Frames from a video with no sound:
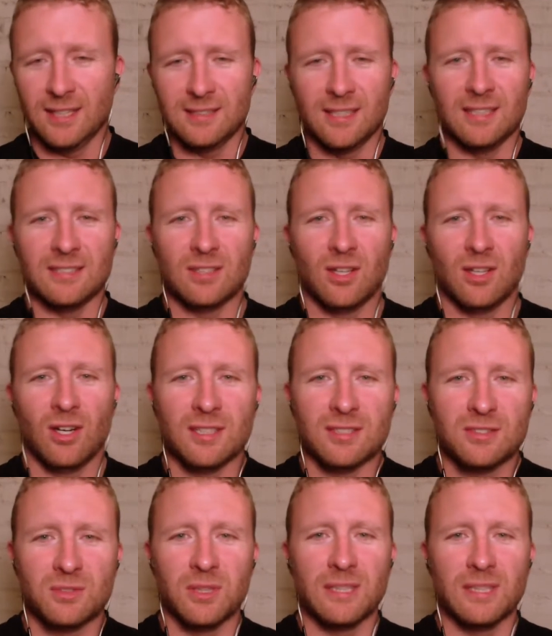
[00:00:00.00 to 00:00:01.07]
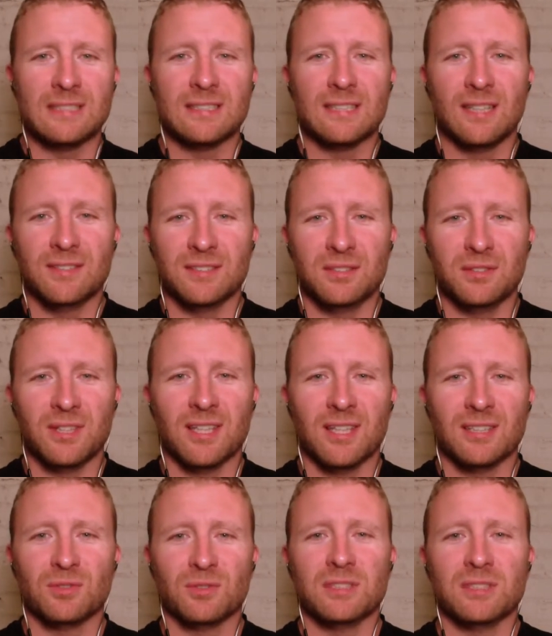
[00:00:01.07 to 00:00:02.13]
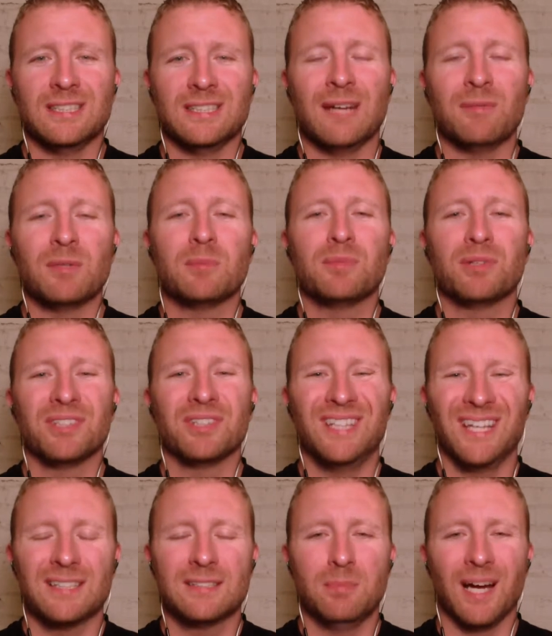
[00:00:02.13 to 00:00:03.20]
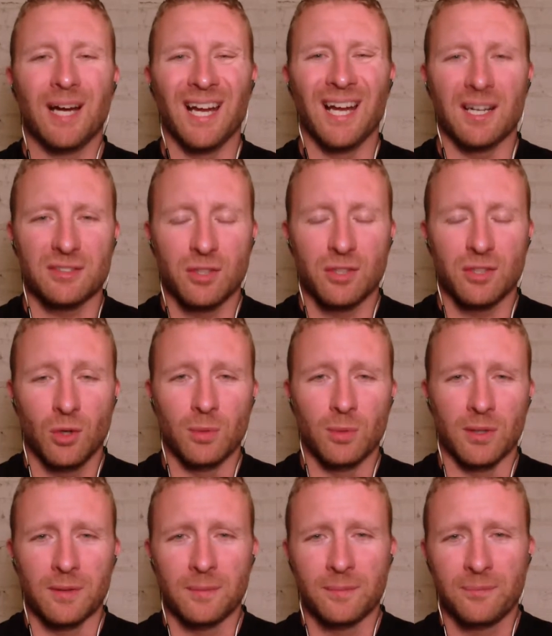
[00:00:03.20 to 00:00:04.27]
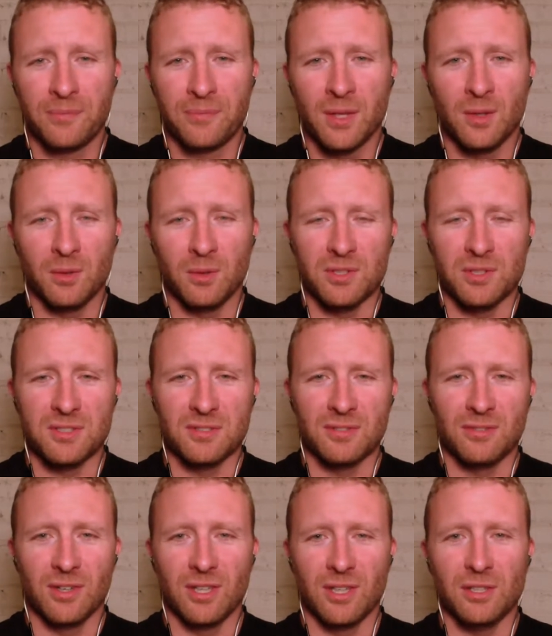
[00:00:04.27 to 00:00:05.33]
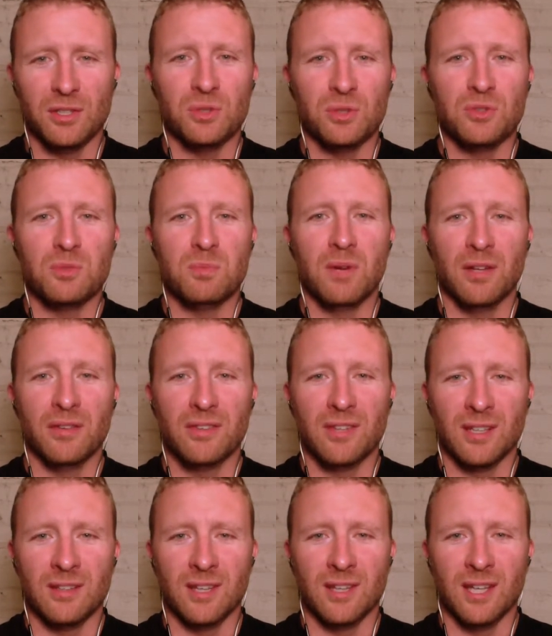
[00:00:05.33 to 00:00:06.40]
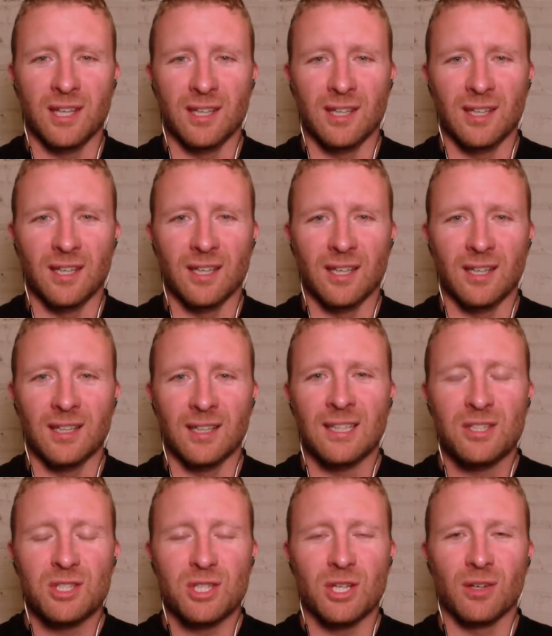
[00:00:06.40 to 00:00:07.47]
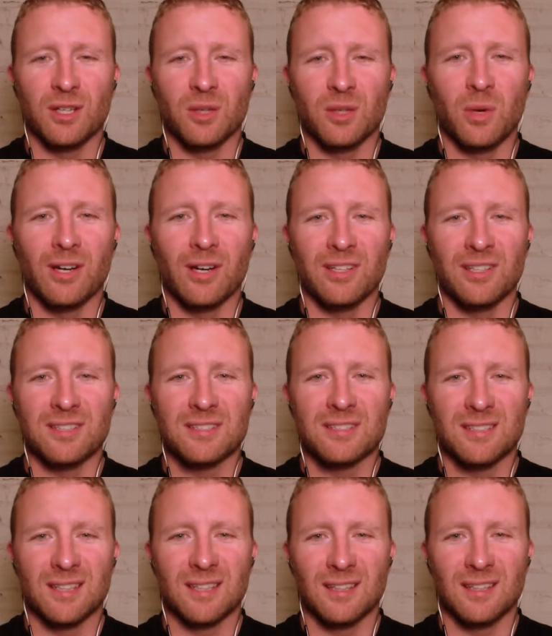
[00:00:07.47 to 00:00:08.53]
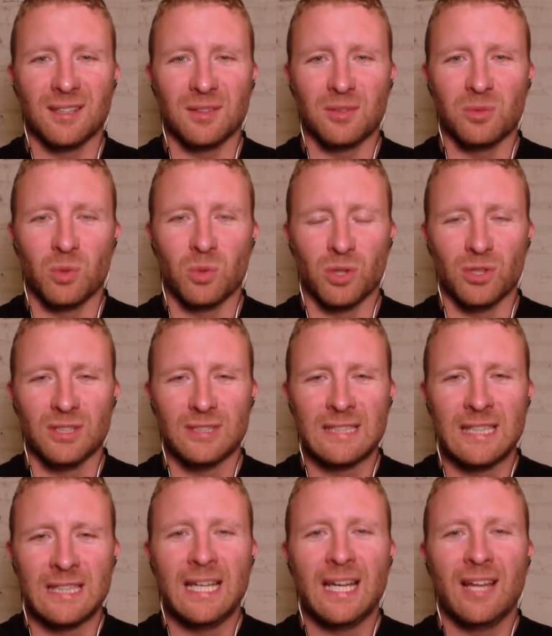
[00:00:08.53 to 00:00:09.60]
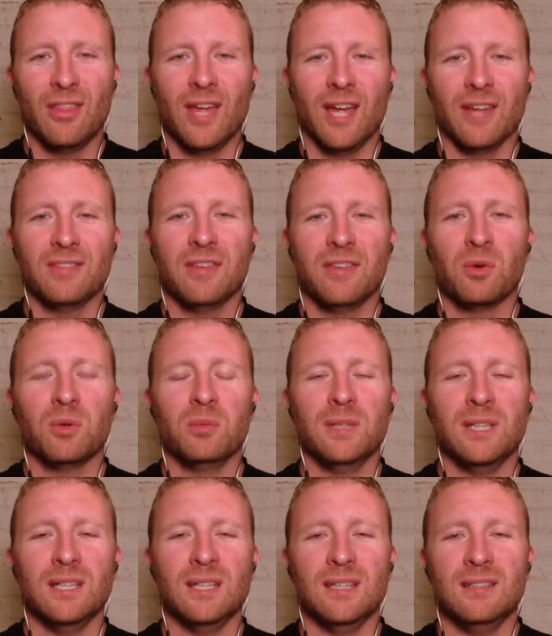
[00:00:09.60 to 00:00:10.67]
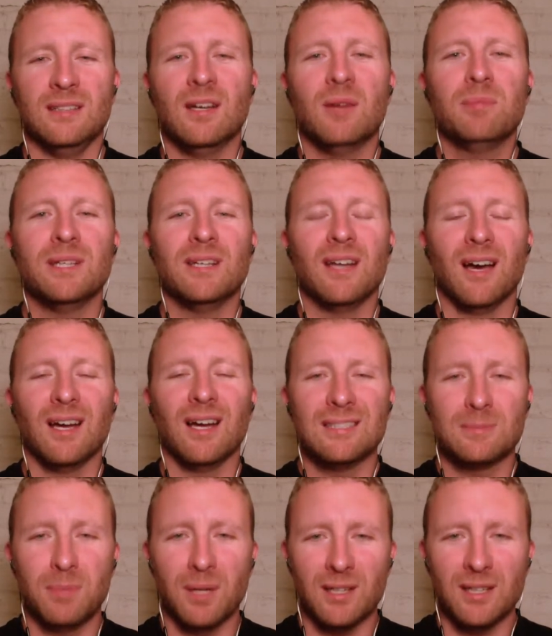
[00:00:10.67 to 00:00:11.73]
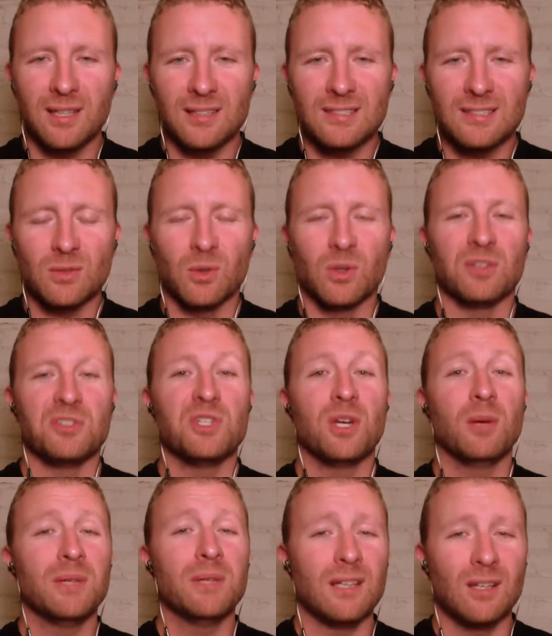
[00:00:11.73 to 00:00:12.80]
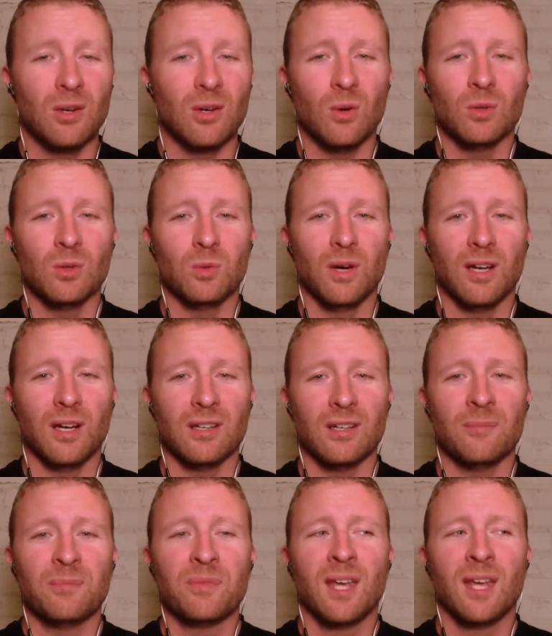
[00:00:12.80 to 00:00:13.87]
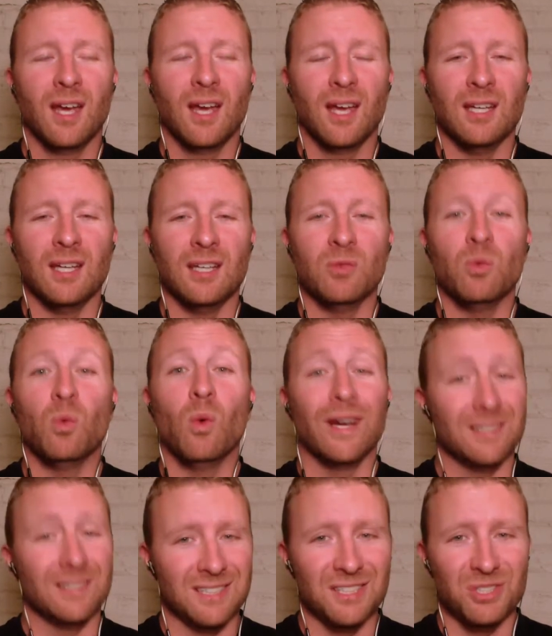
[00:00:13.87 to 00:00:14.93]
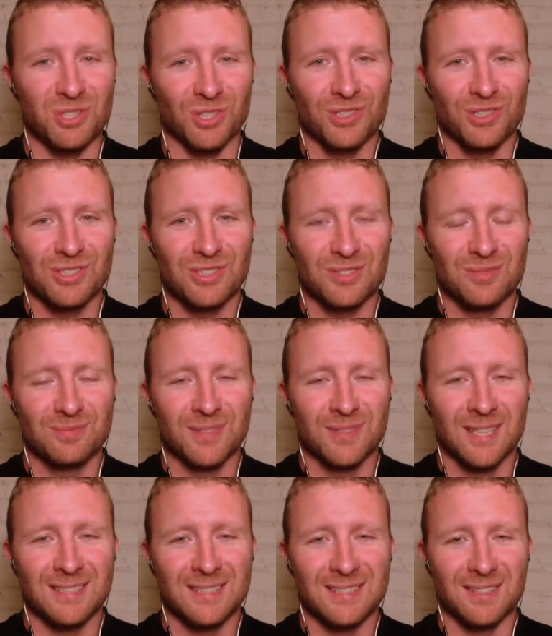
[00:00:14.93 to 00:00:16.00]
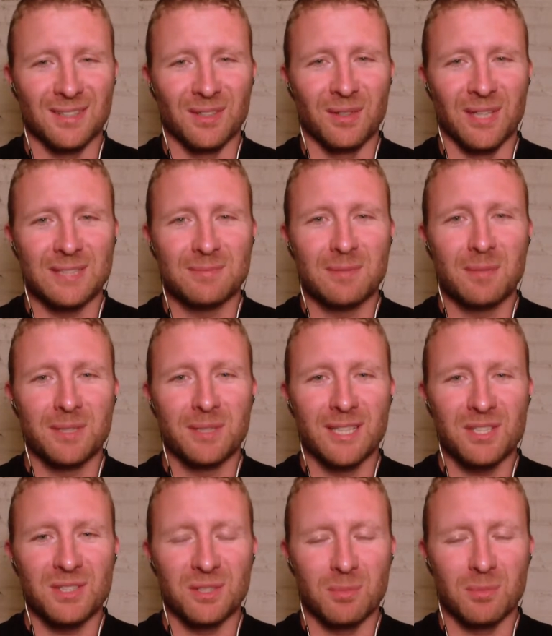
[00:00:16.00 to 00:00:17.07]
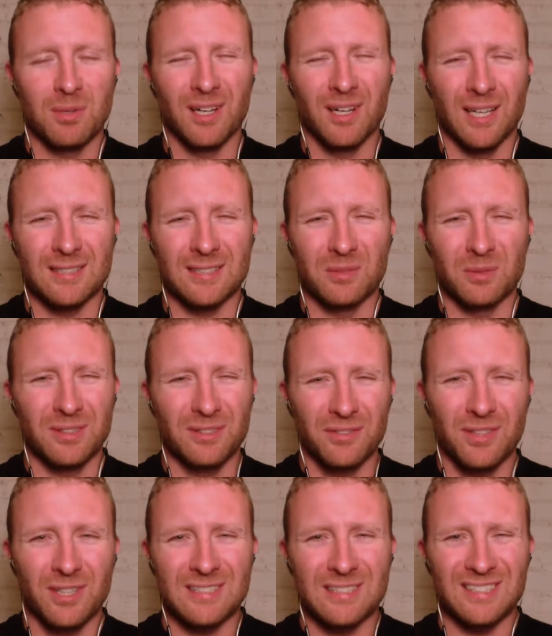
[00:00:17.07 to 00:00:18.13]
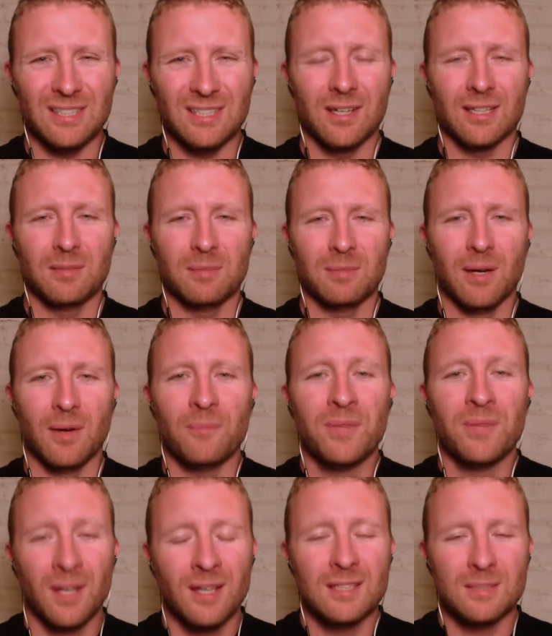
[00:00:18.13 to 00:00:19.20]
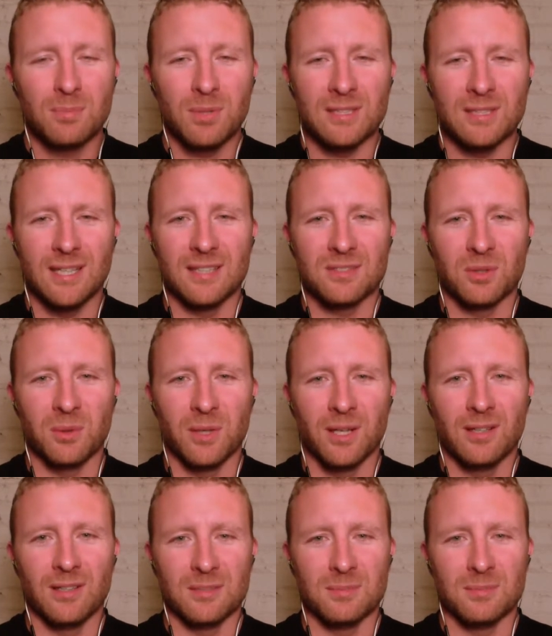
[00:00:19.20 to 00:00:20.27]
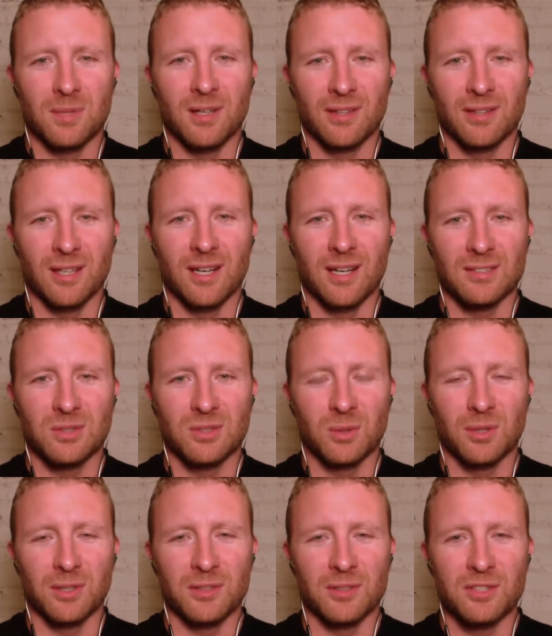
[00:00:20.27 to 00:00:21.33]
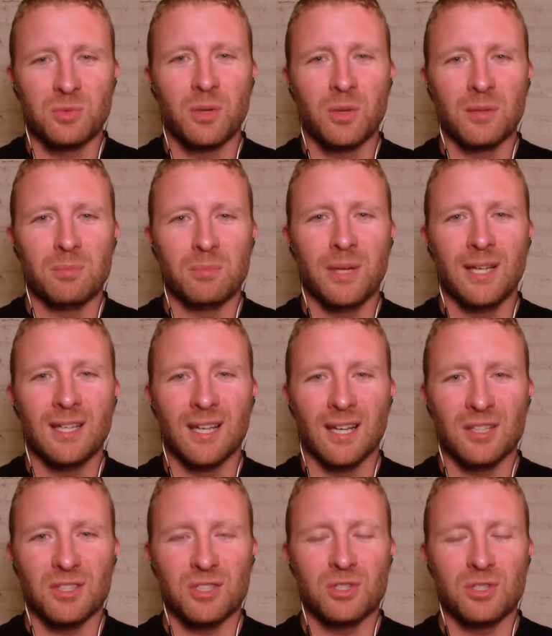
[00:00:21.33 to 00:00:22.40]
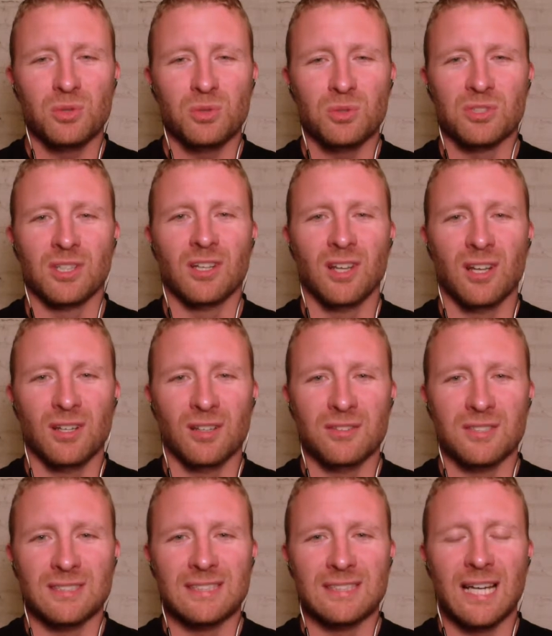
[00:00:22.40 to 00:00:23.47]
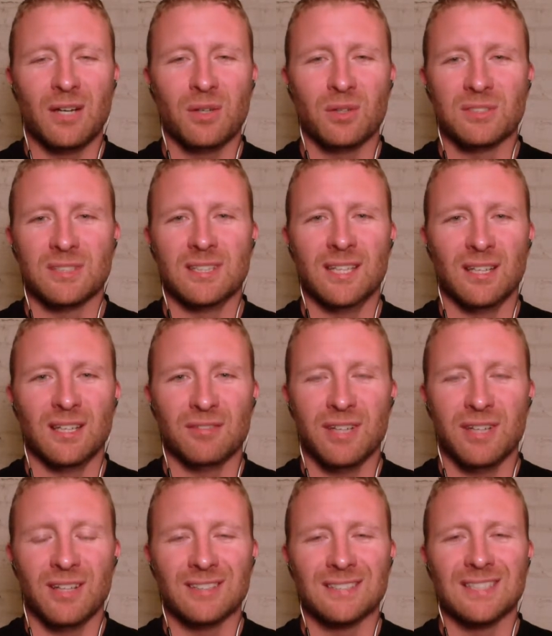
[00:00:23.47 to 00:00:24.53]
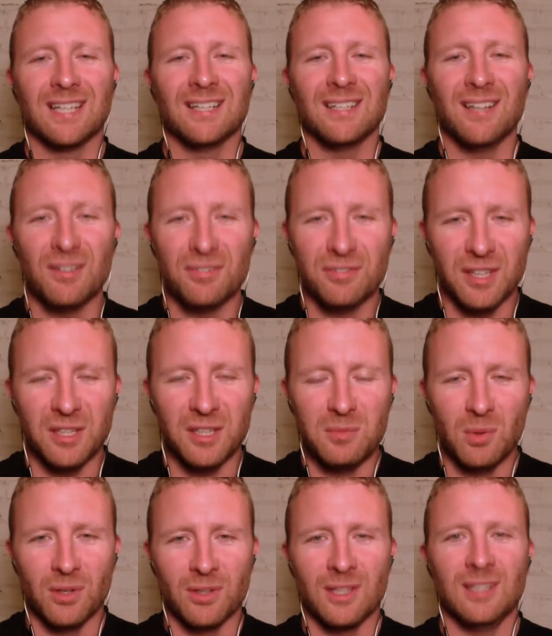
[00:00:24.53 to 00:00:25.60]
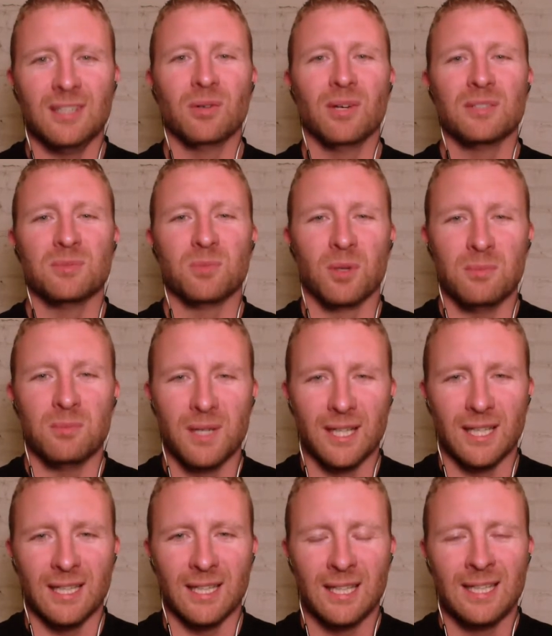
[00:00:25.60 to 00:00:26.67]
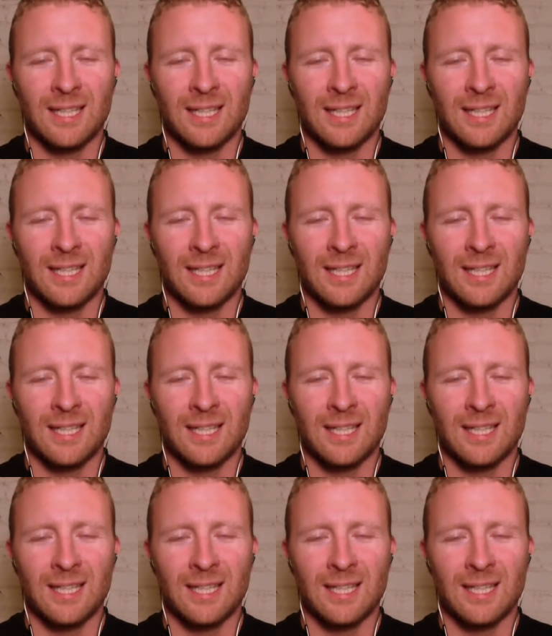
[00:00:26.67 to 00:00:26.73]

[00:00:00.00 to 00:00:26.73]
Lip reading: Today's August 27th, 2014. I'm going to predict by October, which is a very huge month in the charity awareness world, that there will be dumping ice buckets or jumping in cold water in white T-shirts. So that's my prediction. You're probably asking, what the fuck is he talking about? It's Breast Cancer Awareness Month in October, and just wearing pink shoes and gloves and towels in the NFL is not enough anymore. They need to raise more money.